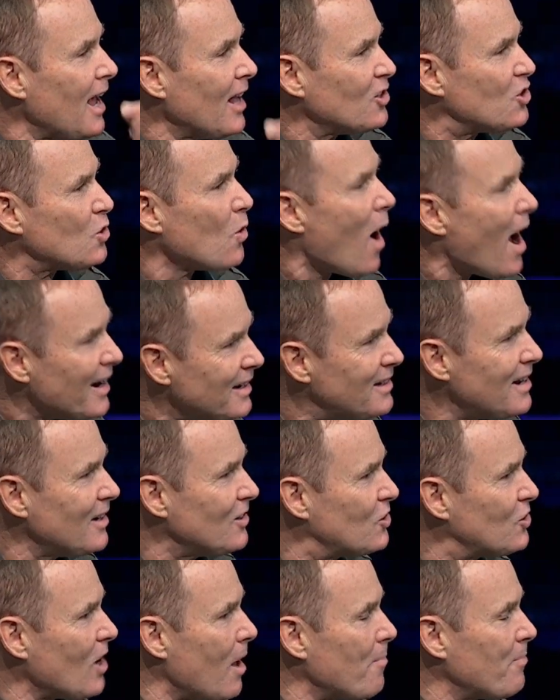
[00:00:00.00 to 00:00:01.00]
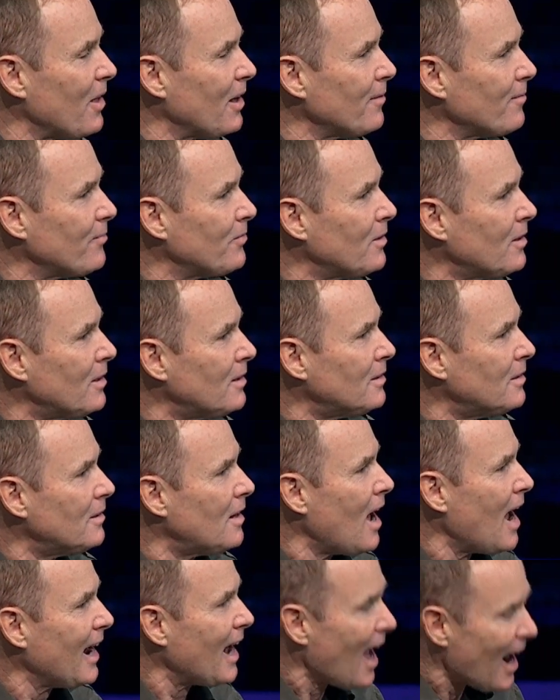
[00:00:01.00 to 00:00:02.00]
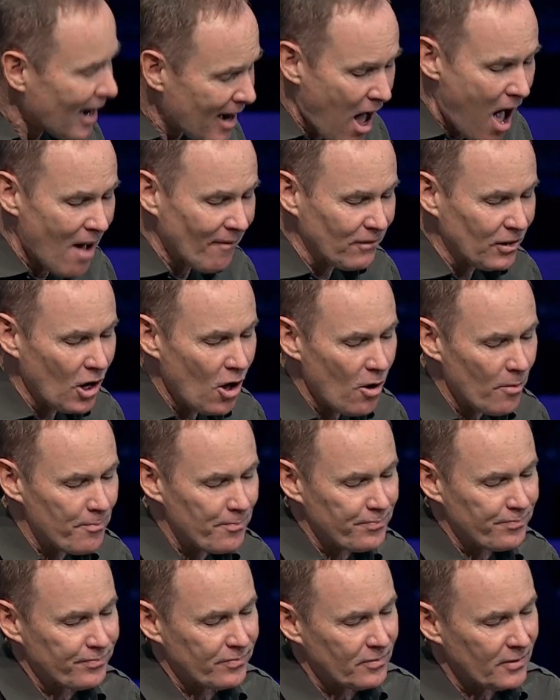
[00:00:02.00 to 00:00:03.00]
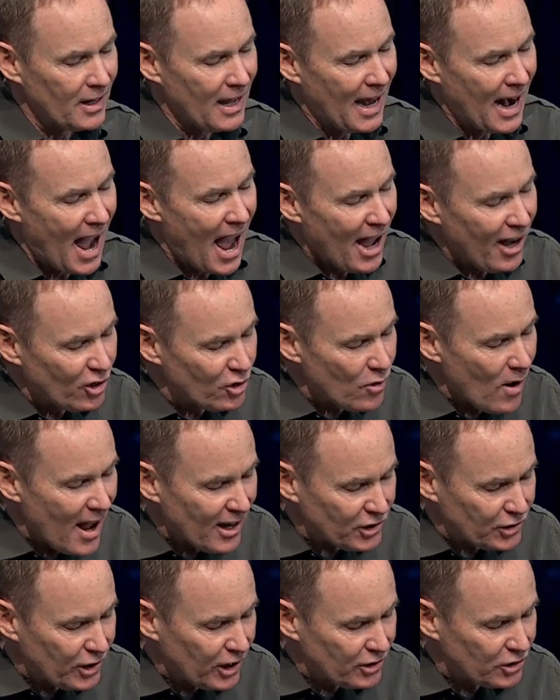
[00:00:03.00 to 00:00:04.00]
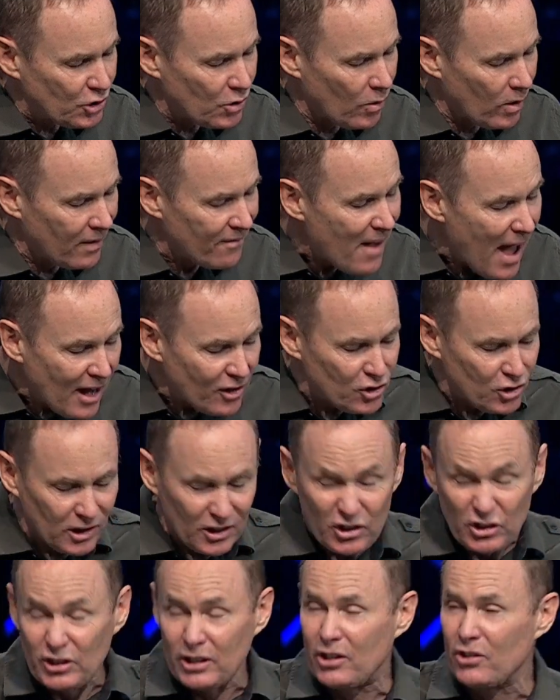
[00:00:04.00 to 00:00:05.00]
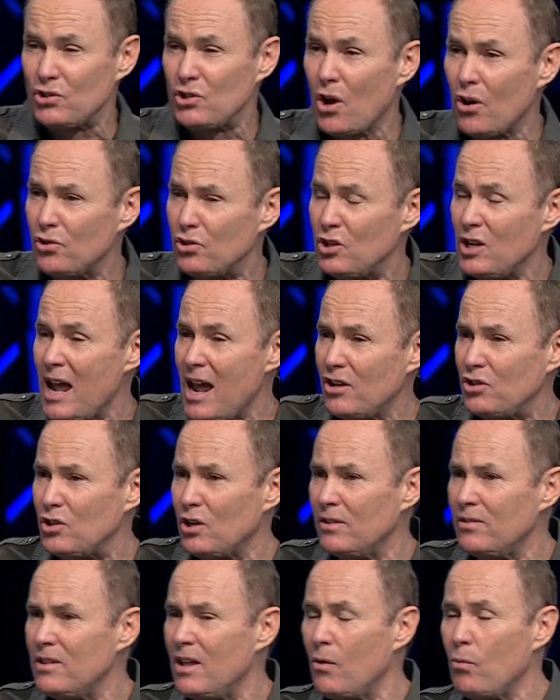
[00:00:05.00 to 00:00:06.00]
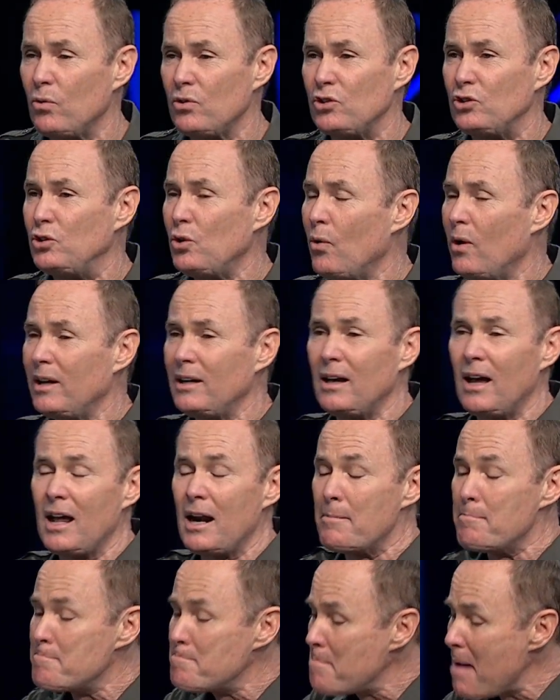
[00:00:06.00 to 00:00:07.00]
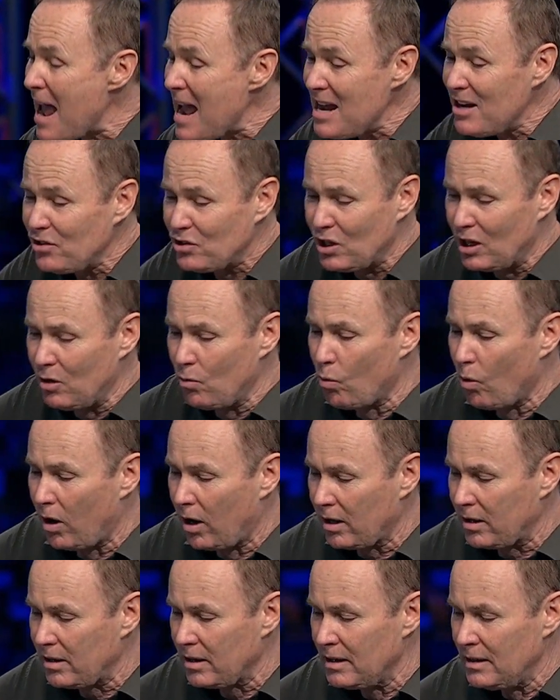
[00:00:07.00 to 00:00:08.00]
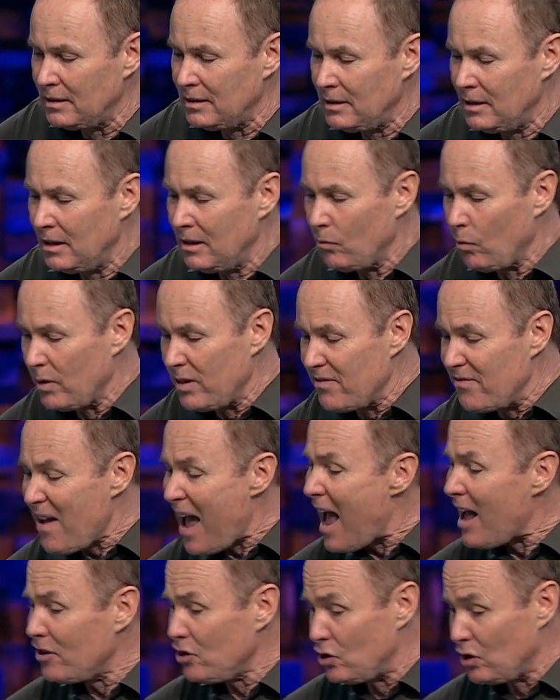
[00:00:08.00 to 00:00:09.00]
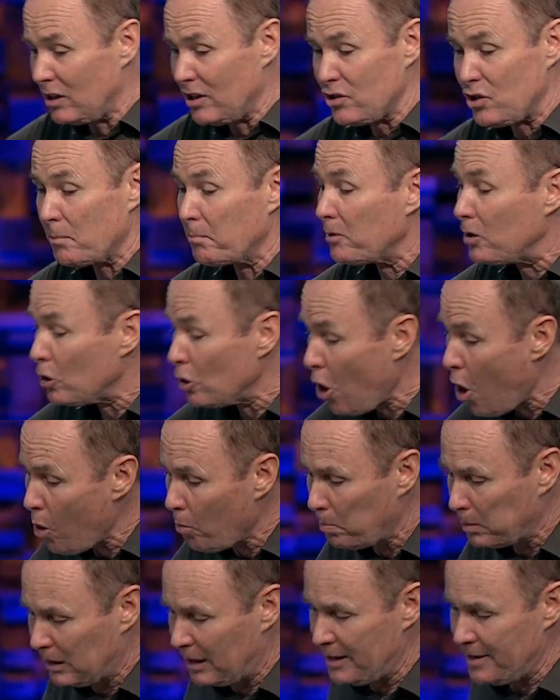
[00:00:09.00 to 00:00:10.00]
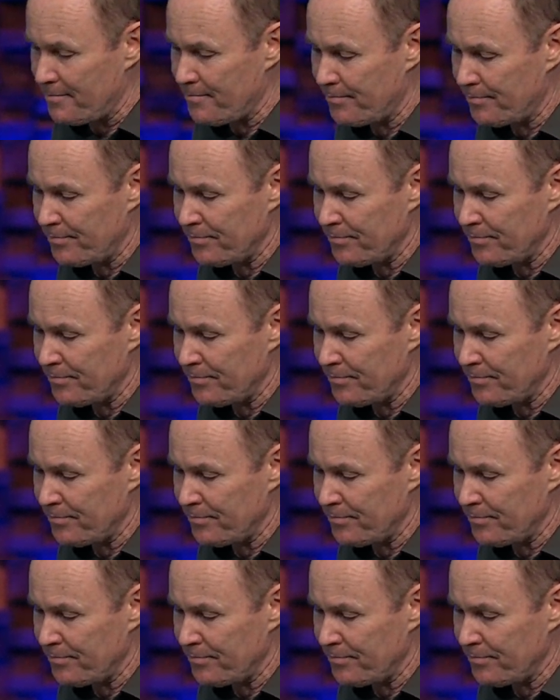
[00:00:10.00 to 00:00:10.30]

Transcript: And so I did something. I got an envelope and I addressed it to an evangelistic association that was doing an amazing work with evangelism globally.